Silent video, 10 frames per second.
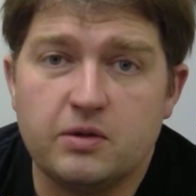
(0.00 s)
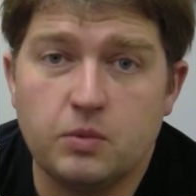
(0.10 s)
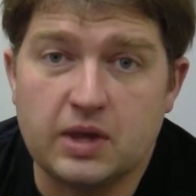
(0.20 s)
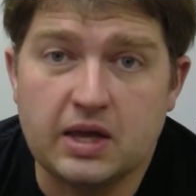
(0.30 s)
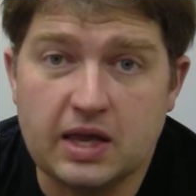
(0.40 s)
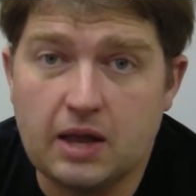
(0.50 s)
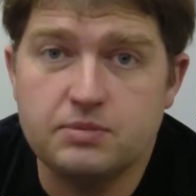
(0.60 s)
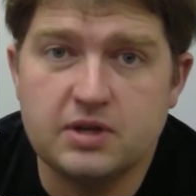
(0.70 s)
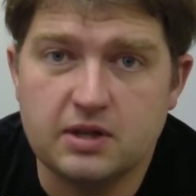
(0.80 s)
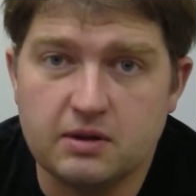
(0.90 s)
when they get up
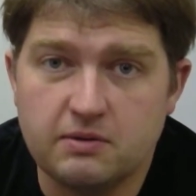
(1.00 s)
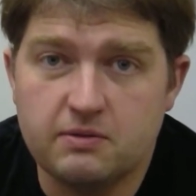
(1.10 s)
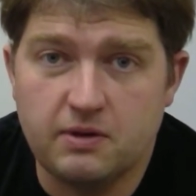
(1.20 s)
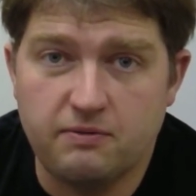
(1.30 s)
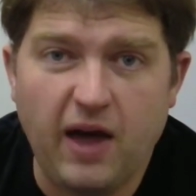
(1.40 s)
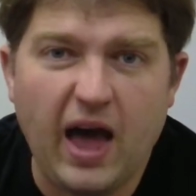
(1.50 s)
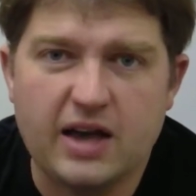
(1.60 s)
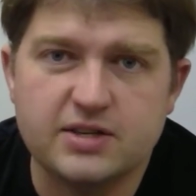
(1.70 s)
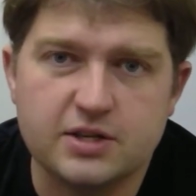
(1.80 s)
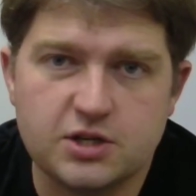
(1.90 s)
to the
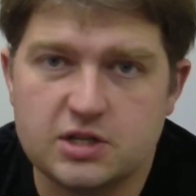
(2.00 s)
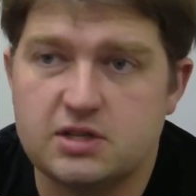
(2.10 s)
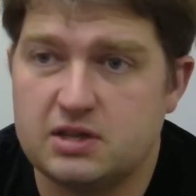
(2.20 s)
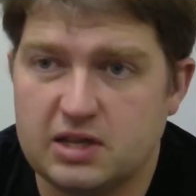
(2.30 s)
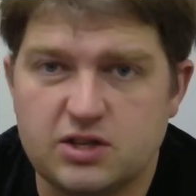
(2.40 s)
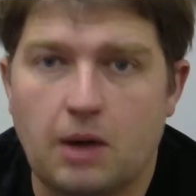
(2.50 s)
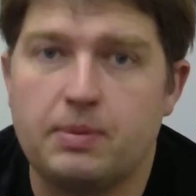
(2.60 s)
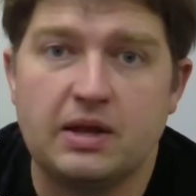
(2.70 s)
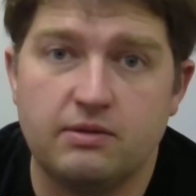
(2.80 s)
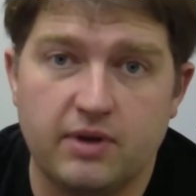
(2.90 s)
fast, it's just they stop
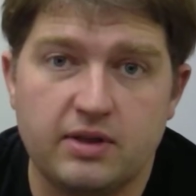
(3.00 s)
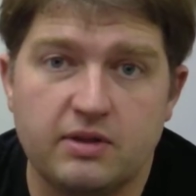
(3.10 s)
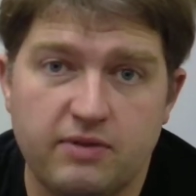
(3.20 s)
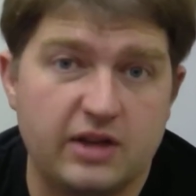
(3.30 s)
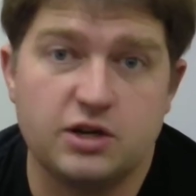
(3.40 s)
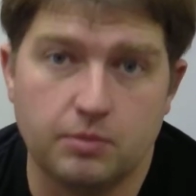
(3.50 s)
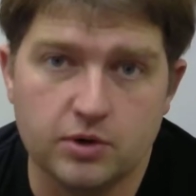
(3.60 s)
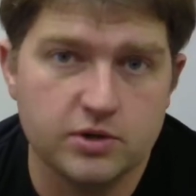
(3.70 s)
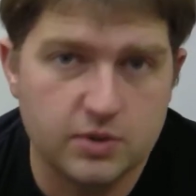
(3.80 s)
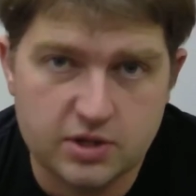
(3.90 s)
eating the
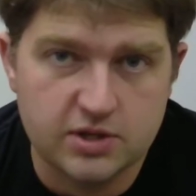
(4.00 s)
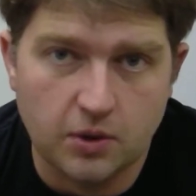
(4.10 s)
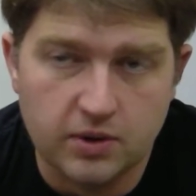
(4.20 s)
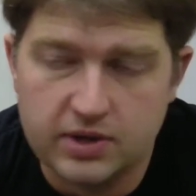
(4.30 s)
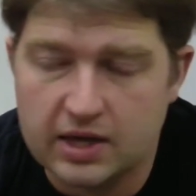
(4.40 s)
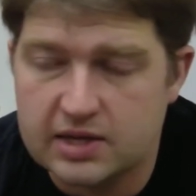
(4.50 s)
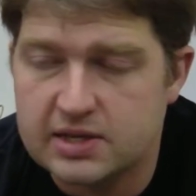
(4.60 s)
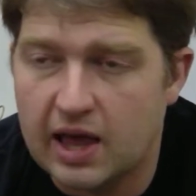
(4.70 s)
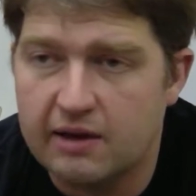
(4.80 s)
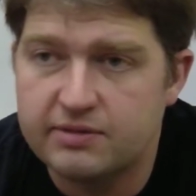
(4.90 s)
vegetables, which is the only thing that's
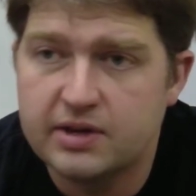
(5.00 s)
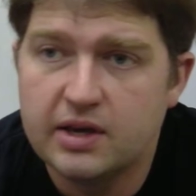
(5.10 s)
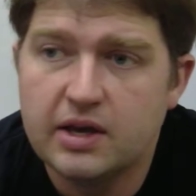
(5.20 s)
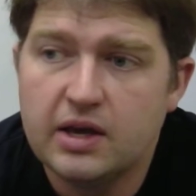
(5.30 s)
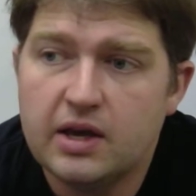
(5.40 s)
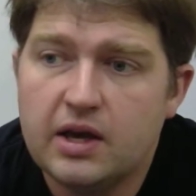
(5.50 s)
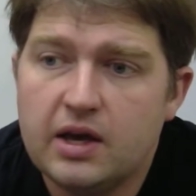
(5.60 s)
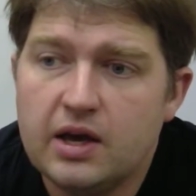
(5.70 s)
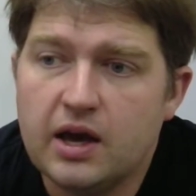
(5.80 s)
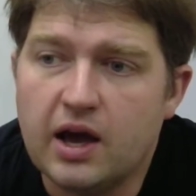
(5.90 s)
left.
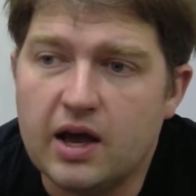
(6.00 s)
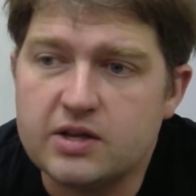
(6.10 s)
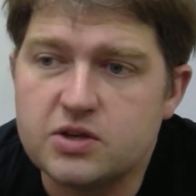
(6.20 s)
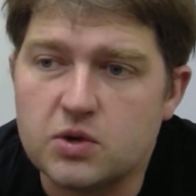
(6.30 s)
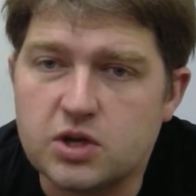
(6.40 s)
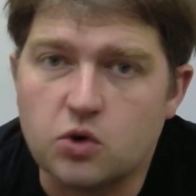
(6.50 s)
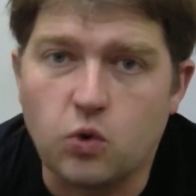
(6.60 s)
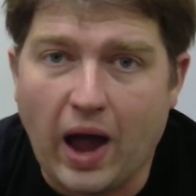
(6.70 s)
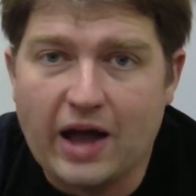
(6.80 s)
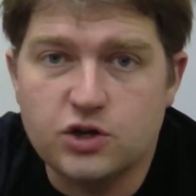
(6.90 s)
So it's a
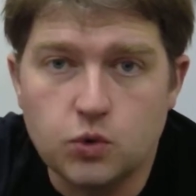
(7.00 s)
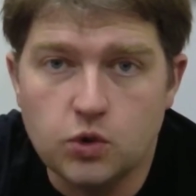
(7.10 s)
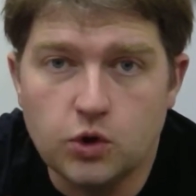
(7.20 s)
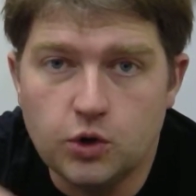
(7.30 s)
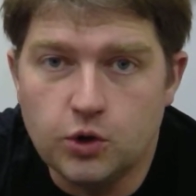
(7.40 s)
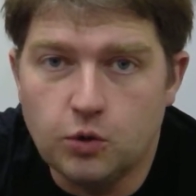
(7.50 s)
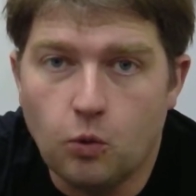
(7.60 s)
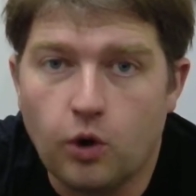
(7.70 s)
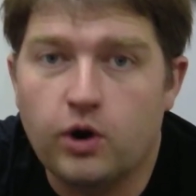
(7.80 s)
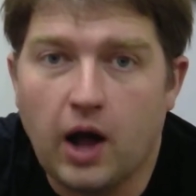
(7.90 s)
gradual
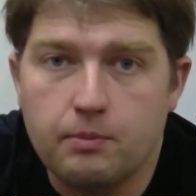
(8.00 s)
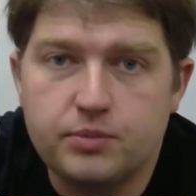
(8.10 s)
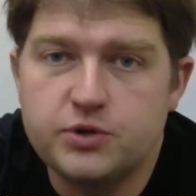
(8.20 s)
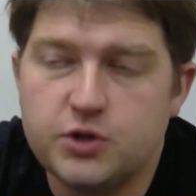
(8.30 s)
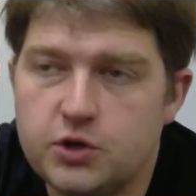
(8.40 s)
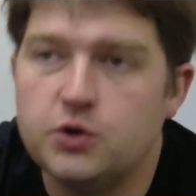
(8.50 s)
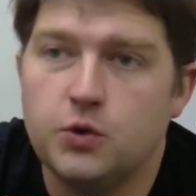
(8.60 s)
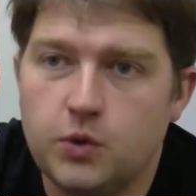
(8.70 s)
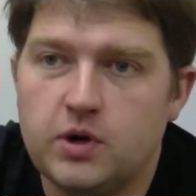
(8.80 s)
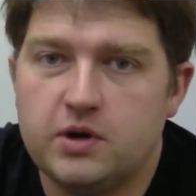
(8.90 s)
work up
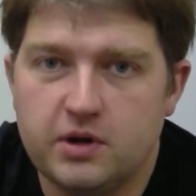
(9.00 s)
to